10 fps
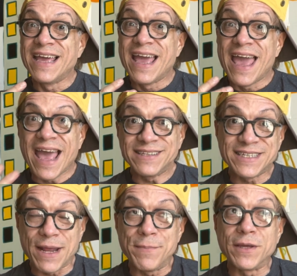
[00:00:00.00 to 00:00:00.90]

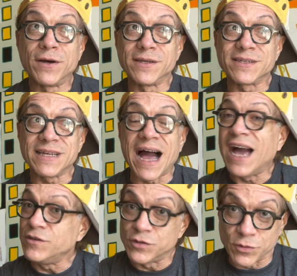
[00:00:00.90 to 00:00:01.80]
headset because I
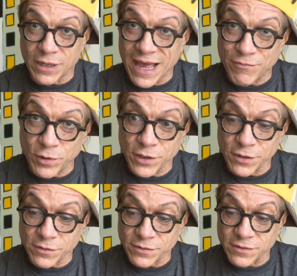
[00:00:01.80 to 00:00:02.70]
used to have one of
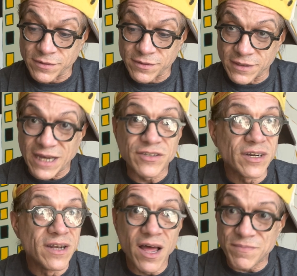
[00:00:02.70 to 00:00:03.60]
those. I used to
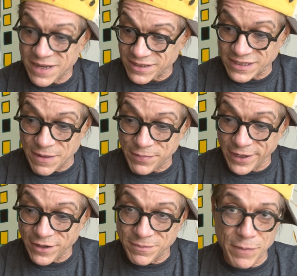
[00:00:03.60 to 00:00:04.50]
love my cassette
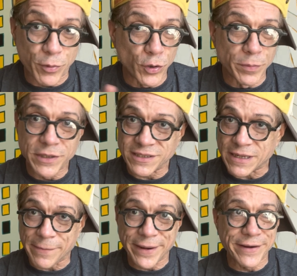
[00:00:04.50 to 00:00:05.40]
player. My portable
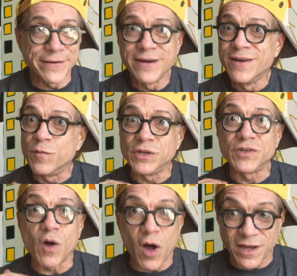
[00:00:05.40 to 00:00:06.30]
cassette player
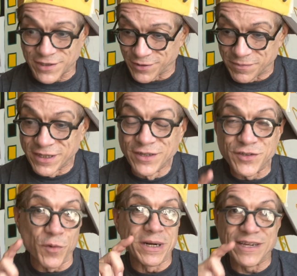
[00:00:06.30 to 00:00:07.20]
was awesome.
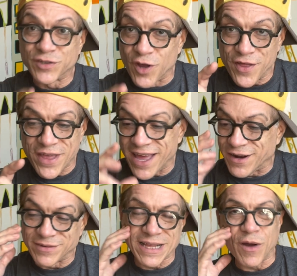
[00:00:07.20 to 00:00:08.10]
So when I saw that,
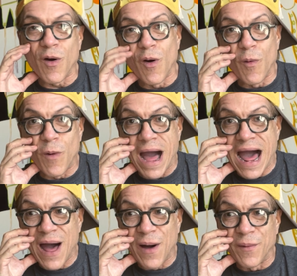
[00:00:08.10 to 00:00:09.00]
I was like, oh,
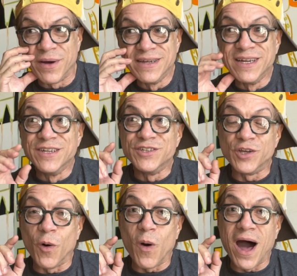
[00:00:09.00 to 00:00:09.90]
wow.
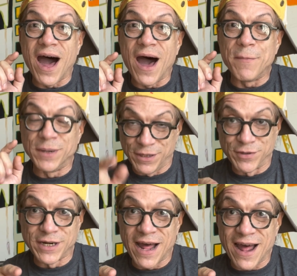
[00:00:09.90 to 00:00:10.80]
So believe it
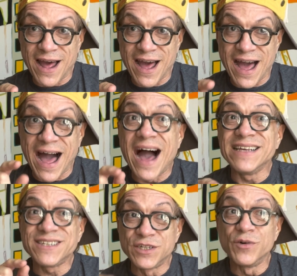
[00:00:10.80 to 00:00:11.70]
or not, I
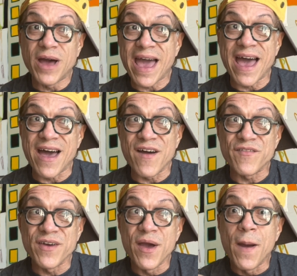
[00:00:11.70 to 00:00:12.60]
still have
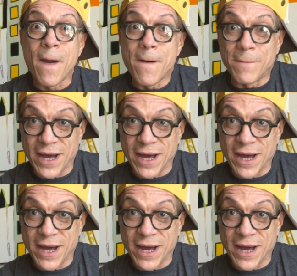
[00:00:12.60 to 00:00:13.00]
my